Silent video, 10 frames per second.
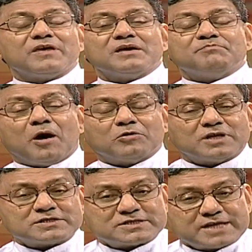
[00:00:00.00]
about
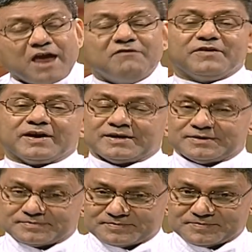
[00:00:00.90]
the Savior,
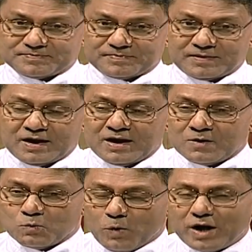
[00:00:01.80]

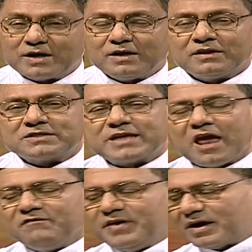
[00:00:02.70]
what the
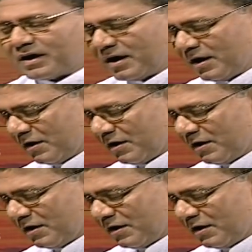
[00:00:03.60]
Savior